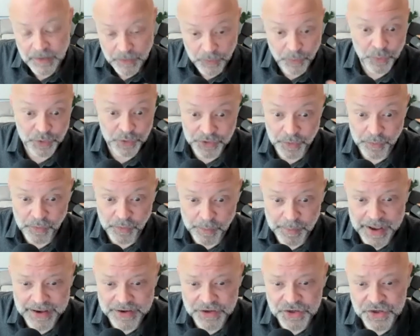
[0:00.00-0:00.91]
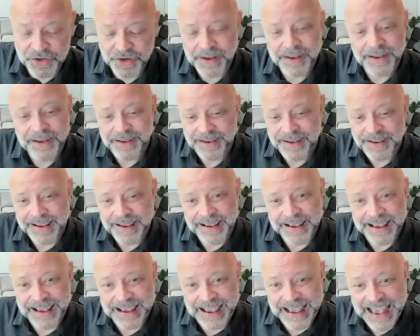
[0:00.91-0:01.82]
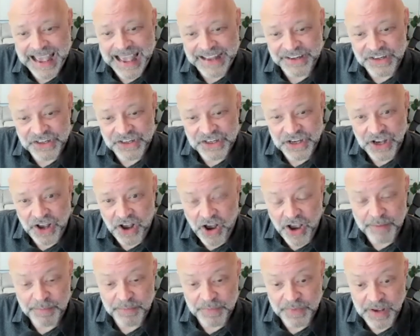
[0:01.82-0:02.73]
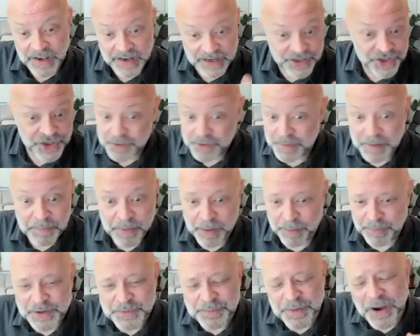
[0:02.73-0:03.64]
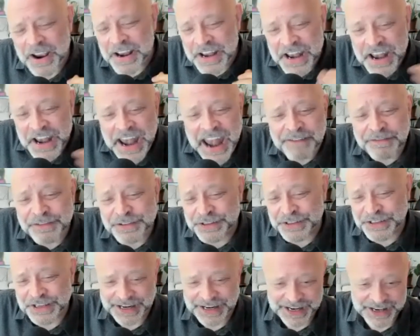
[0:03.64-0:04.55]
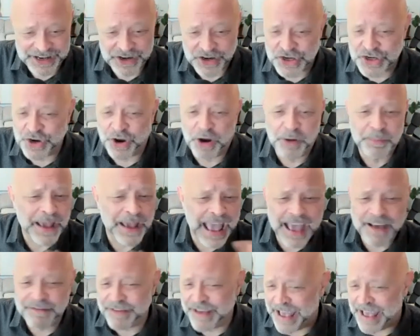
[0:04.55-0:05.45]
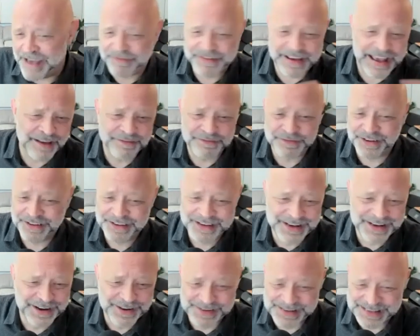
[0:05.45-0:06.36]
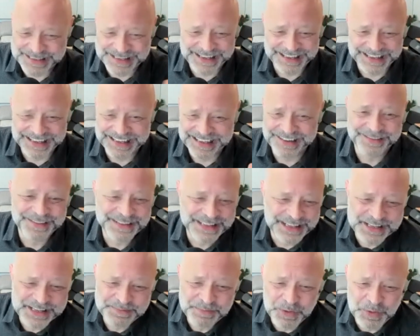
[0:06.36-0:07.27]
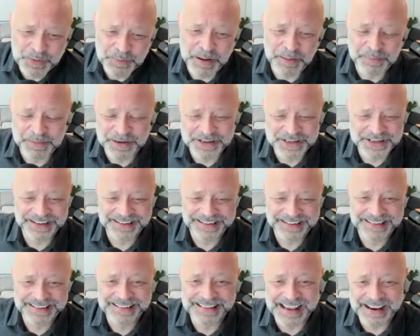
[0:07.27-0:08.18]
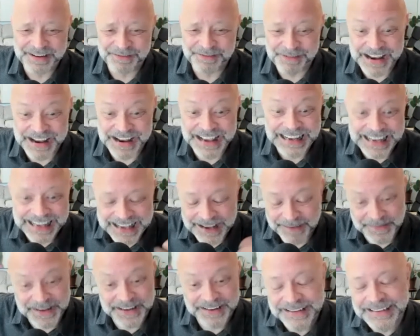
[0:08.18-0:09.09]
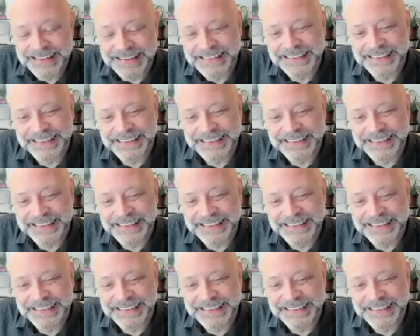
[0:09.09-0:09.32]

also on Ramesh. And I'm it's just been published, but I'd never seen it in a shop, ever, ever, ever. You know, it's like, you know, it was a small publishing thing, really. I mean,